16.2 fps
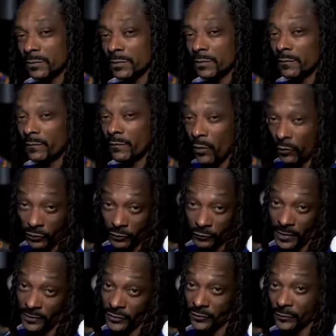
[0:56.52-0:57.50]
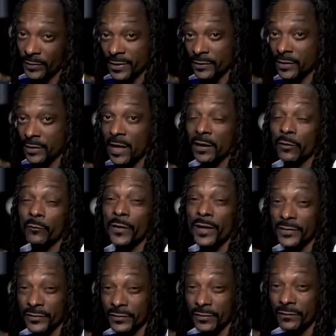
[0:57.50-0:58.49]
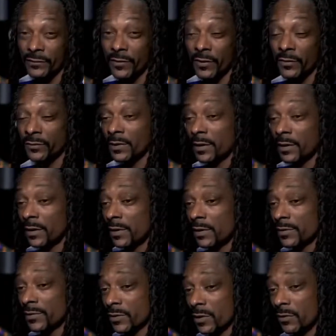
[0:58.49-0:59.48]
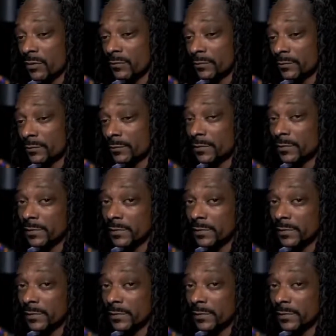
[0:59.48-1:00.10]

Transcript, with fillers: Did you know that Snoop Dogg is rumored to have an IQ of